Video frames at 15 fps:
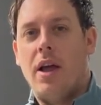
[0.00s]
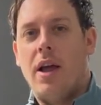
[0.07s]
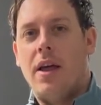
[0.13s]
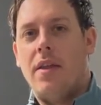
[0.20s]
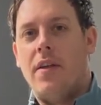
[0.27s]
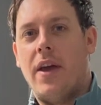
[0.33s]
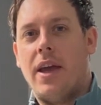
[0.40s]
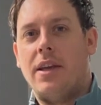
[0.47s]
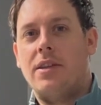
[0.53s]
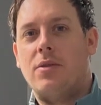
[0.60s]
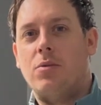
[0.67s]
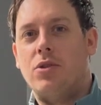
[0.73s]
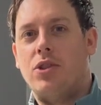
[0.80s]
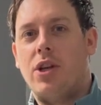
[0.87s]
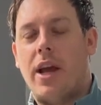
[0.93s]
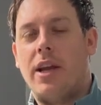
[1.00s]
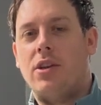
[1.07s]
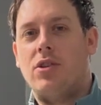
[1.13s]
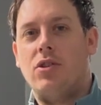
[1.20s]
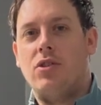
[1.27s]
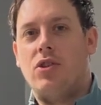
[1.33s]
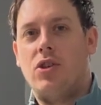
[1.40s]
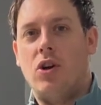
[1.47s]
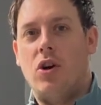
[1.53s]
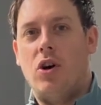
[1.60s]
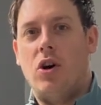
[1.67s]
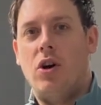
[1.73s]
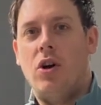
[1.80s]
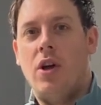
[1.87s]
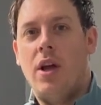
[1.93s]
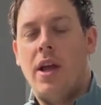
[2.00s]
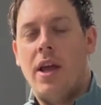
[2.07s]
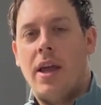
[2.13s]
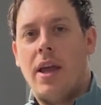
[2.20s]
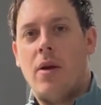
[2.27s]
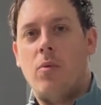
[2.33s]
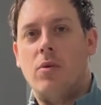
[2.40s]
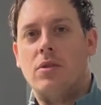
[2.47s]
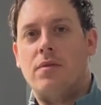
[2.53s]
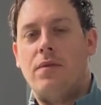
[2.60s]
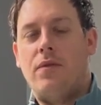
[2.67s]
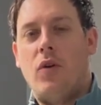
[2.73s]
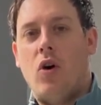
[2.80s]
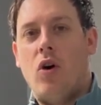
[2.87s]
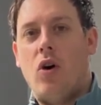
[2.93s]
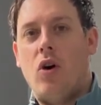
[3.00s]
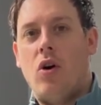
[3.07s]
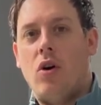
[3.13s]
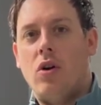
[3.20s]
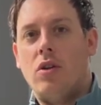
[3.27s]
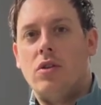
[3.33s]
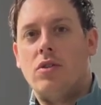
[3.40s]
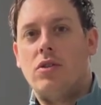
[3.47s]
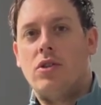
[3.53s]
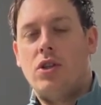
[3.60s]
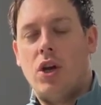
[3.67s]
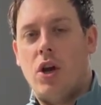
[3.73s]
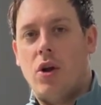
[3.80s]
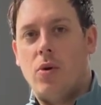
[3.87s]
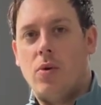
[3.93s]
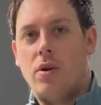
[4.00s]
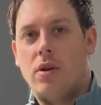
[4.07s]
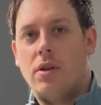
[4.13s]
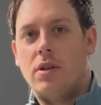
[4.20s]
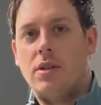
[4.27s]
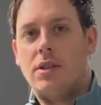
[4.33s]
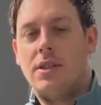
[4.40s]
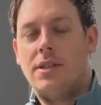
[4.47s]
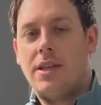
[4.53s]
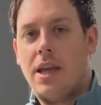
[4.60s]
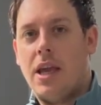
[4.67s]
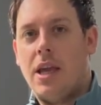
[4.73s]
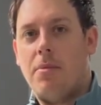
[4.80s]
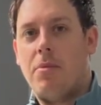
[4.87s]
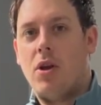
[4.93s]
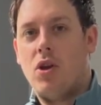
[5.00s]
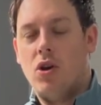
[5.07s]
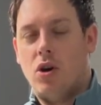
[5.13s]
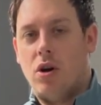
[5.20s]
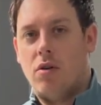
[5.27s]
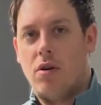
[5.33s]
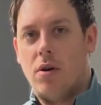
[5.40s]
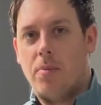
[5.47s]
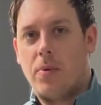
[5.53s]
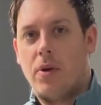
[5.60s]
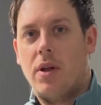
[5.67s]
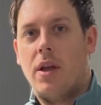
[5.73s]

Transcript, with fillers: This was Jason Shaw. It was four two to Team Europe